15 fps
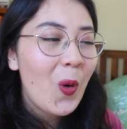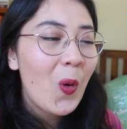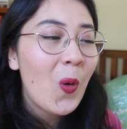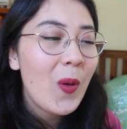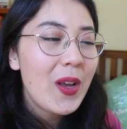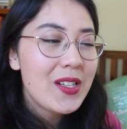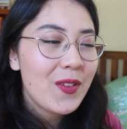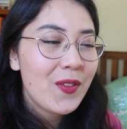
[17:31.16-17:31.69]

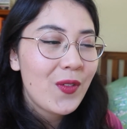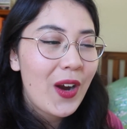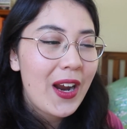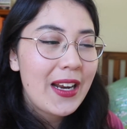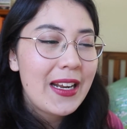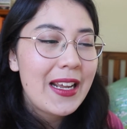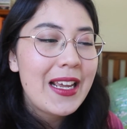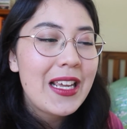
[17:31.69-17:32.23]
always
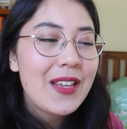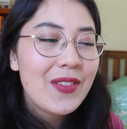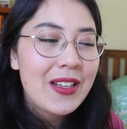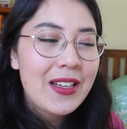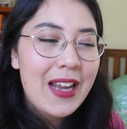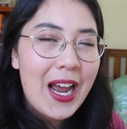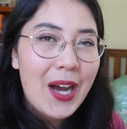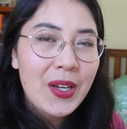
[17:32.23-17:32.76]
afraid,
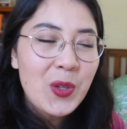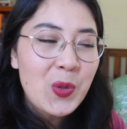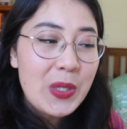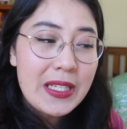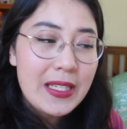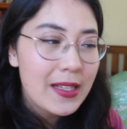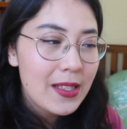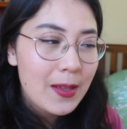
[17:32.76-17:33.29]
even now he
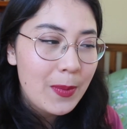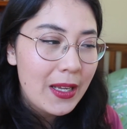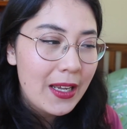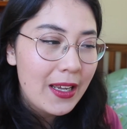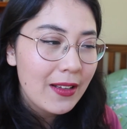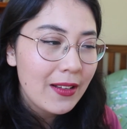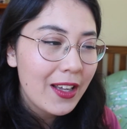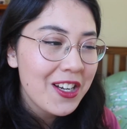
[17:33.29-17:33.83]
would
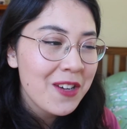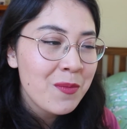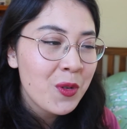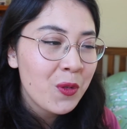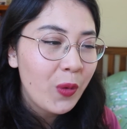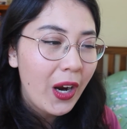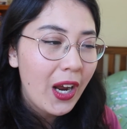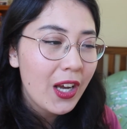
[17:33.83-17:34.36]
disappear like a
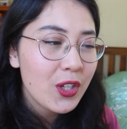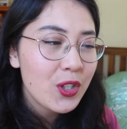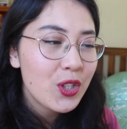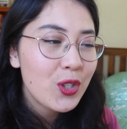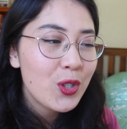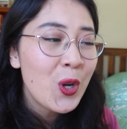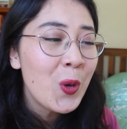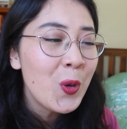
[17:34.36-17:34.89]

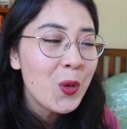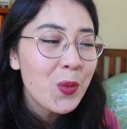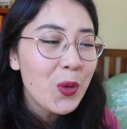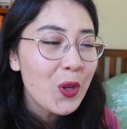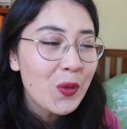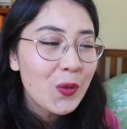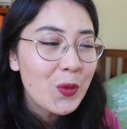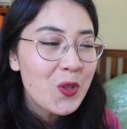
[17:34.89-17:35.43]
mirage, too
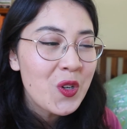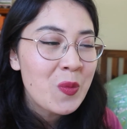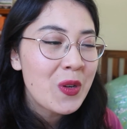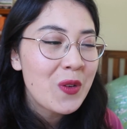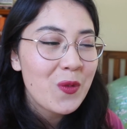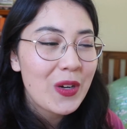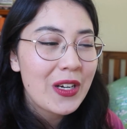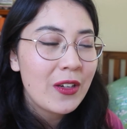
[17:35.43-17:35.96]
beautiful to
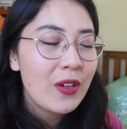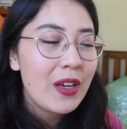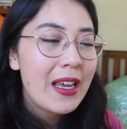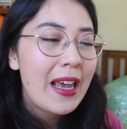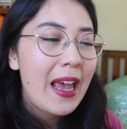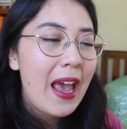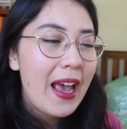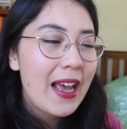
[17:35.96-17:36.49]
be real.
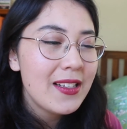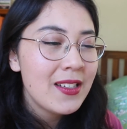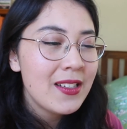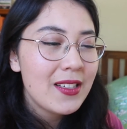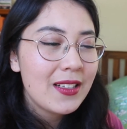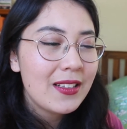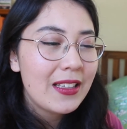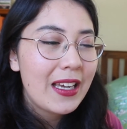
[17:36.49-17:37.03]

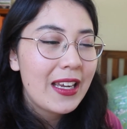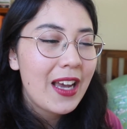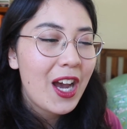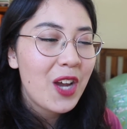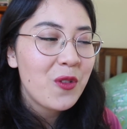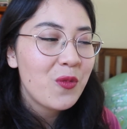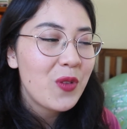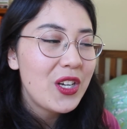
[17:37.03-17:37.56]
Hesitantly,
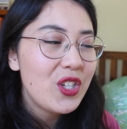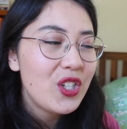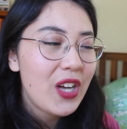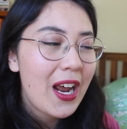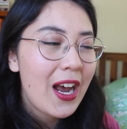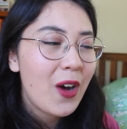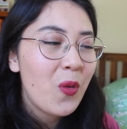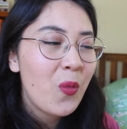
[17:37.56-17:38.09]
I
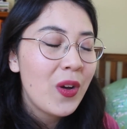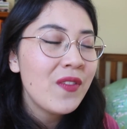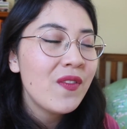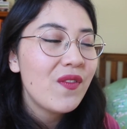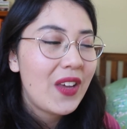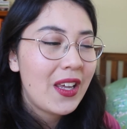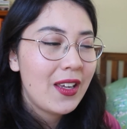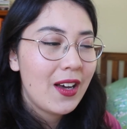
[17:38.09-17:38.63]
reached out one
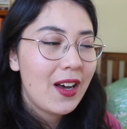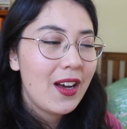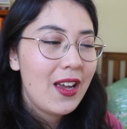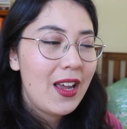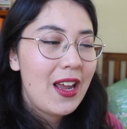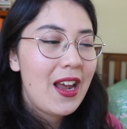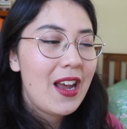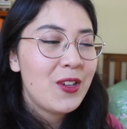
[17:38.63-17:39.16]
finger
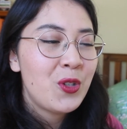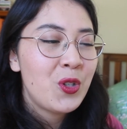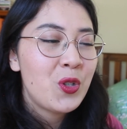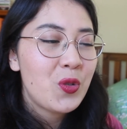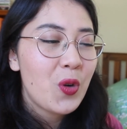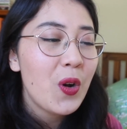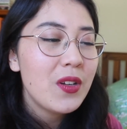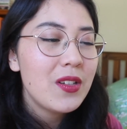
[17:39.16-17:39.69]
and
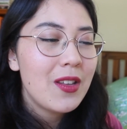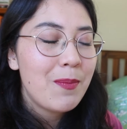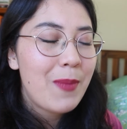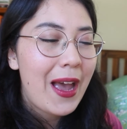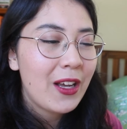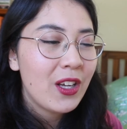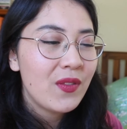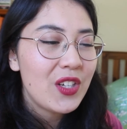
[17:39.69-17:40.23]
stroked the
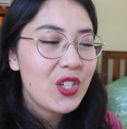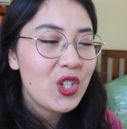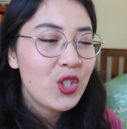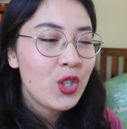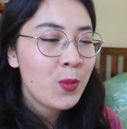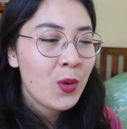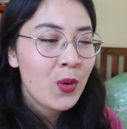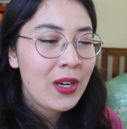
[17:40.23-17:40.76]
back of his
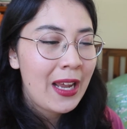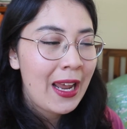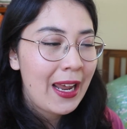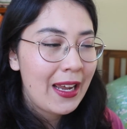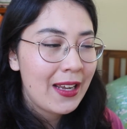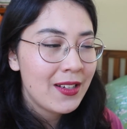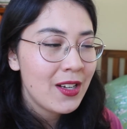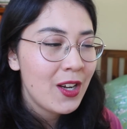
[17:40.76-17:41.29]
shimmering
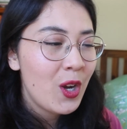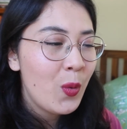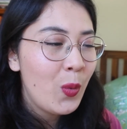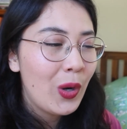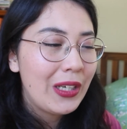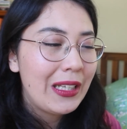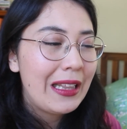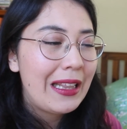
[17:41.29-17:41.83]
hand
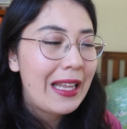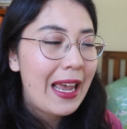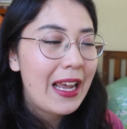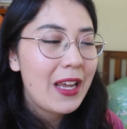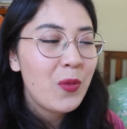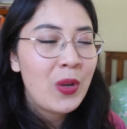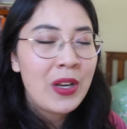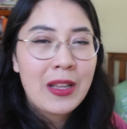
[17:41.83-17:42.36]
where it
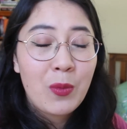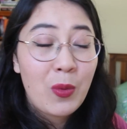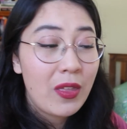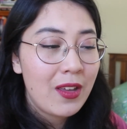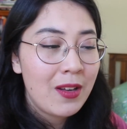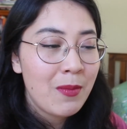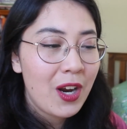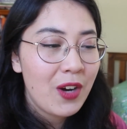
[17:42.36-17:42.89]
lay
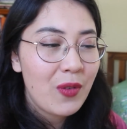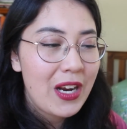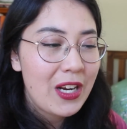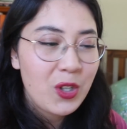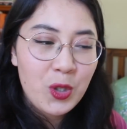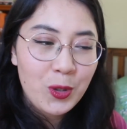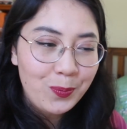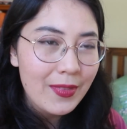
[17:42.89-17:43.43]
within my
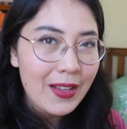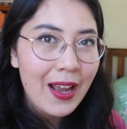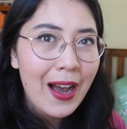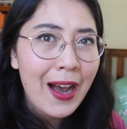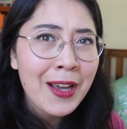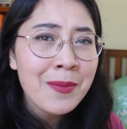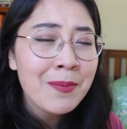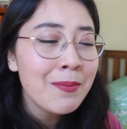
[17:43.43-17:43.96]
reach.
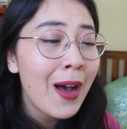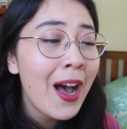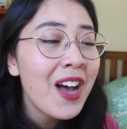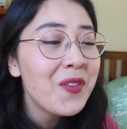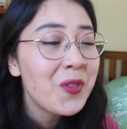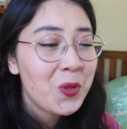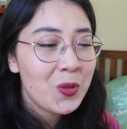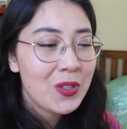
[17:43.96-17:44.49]
I
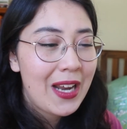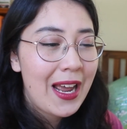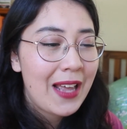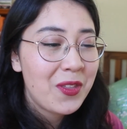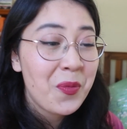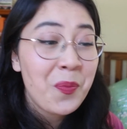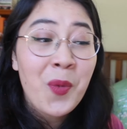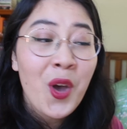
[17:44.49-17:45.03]
marveled
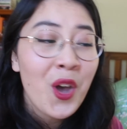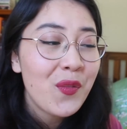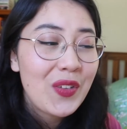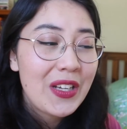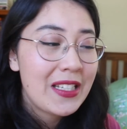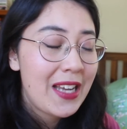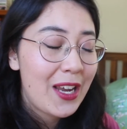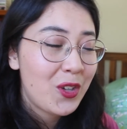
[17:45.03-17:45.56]
at the
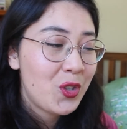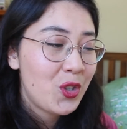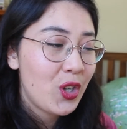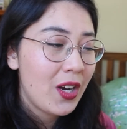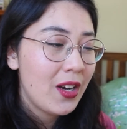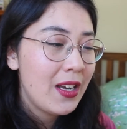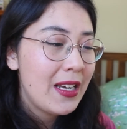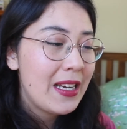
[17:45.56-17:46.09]
perfect
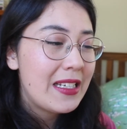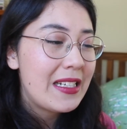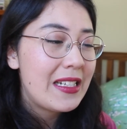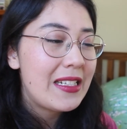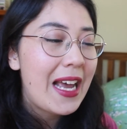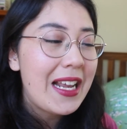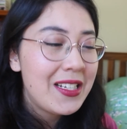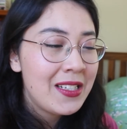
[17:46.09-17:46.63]
texture,
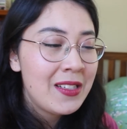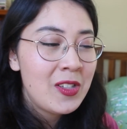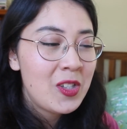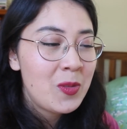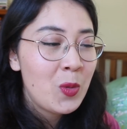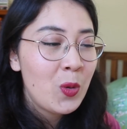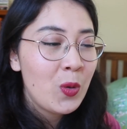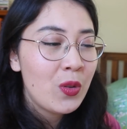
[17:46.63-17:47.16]
satin
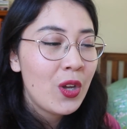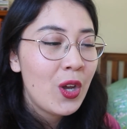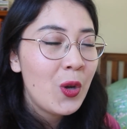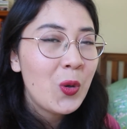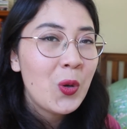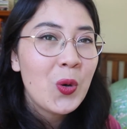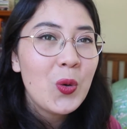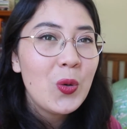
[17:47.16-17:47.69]
smooth,
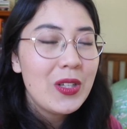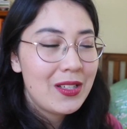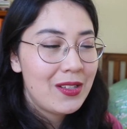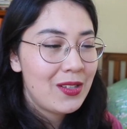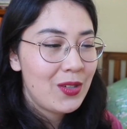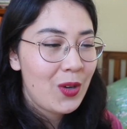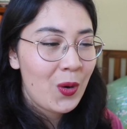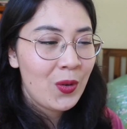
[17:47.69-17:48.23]
cool as
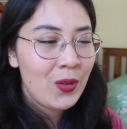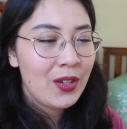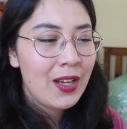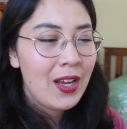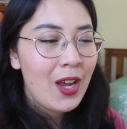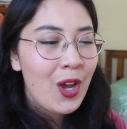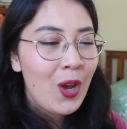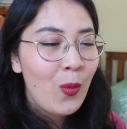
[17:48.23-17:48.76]
stone.
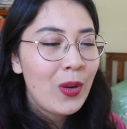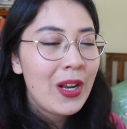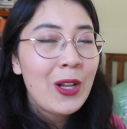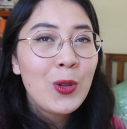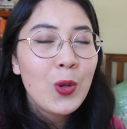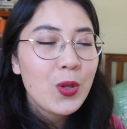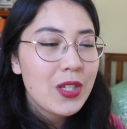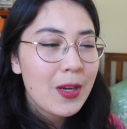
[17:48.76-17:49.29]
When I
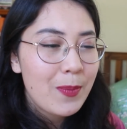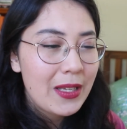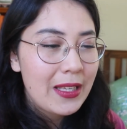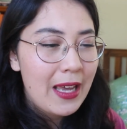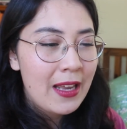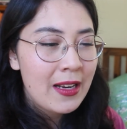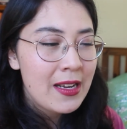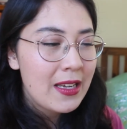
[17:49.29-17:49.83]
looked up
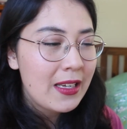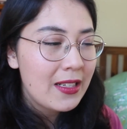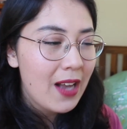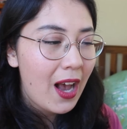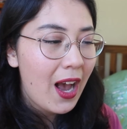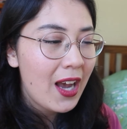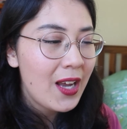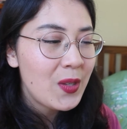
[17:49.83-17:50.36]
again, his
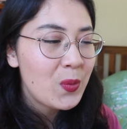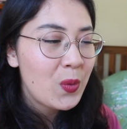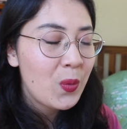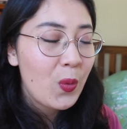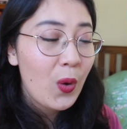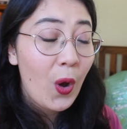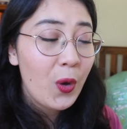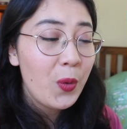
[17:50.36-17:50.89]
eyes
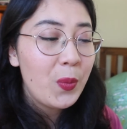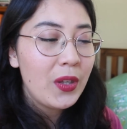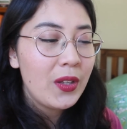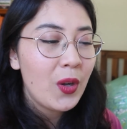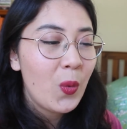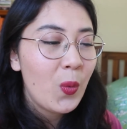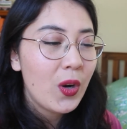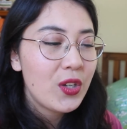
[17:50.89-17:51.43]
were
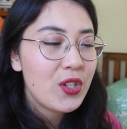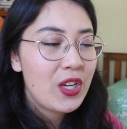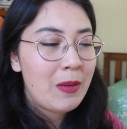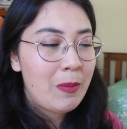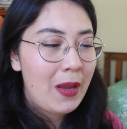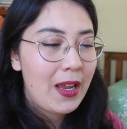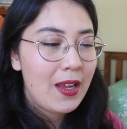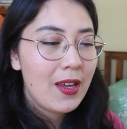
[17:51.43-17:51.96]
open,
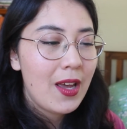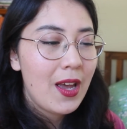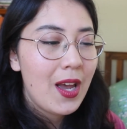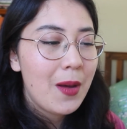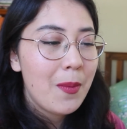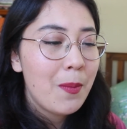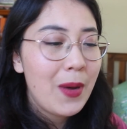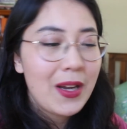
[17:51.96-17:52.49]
watching me.
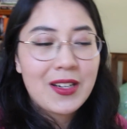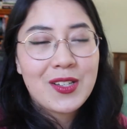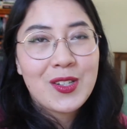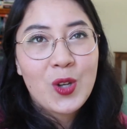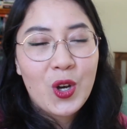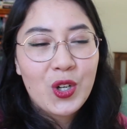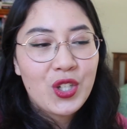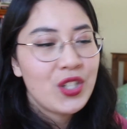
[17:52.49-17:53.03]

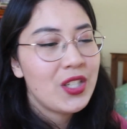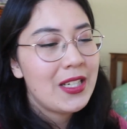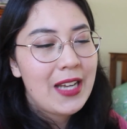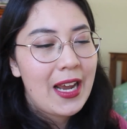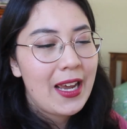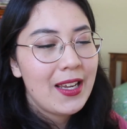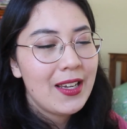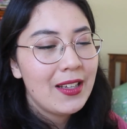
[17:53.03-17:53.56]
Butterscotch
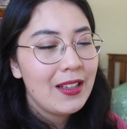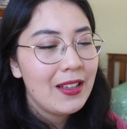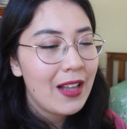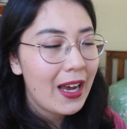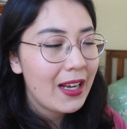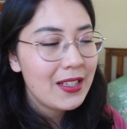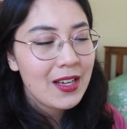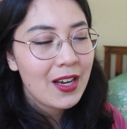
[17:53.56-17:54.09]
today,
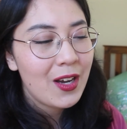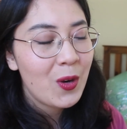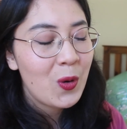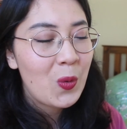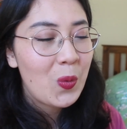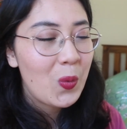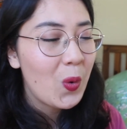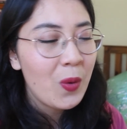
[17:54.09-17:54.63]
lighter,
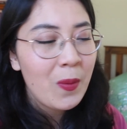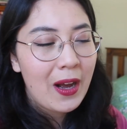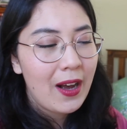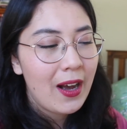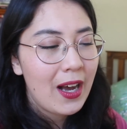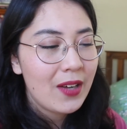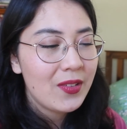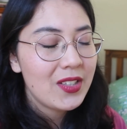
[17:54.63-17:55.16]

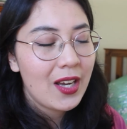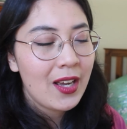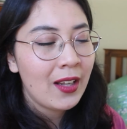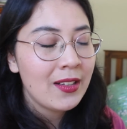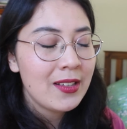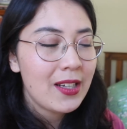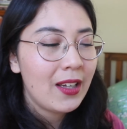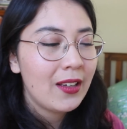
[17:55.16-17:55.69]
warmer after
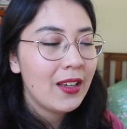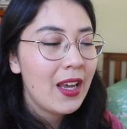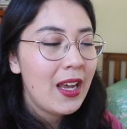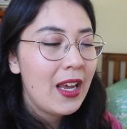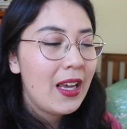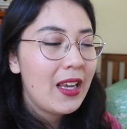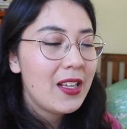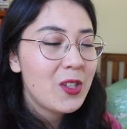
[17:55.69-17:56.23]
hunting.
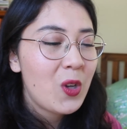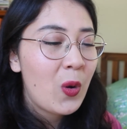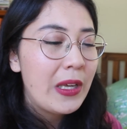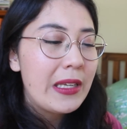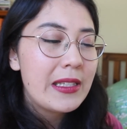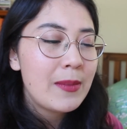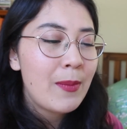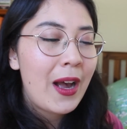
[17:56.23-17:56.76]
His
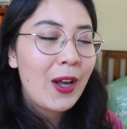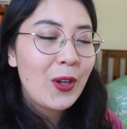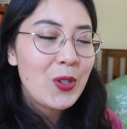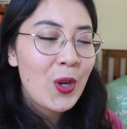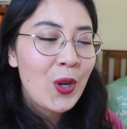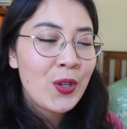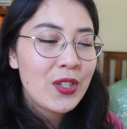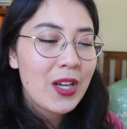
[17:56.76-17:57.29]
quick smile
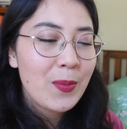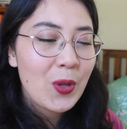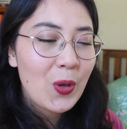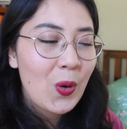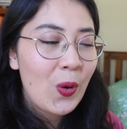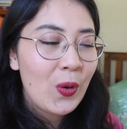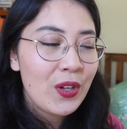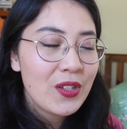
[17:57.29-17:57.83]
turned up the
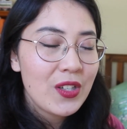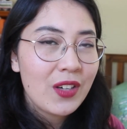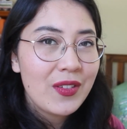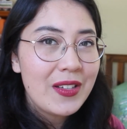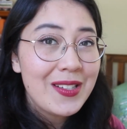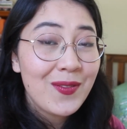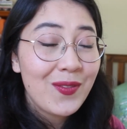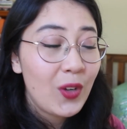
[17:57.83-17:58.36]
corners of
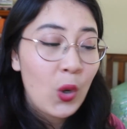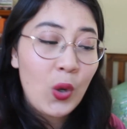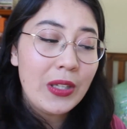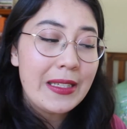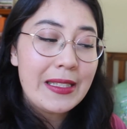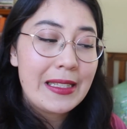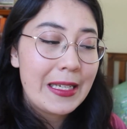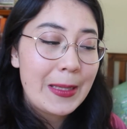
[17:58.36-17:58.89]
his
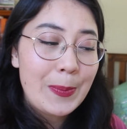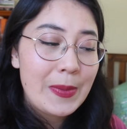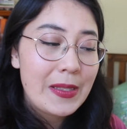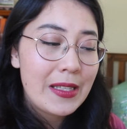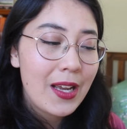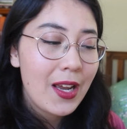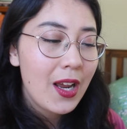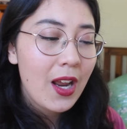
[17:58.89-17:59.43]
flawless
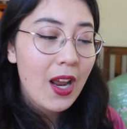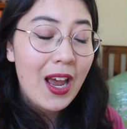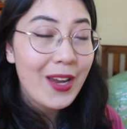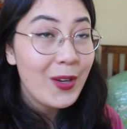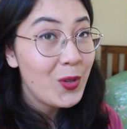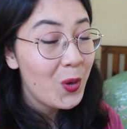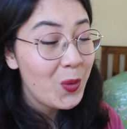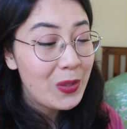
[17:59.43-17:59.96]
lips.
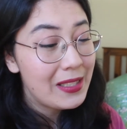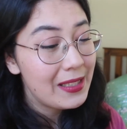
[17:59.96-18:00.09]
I don't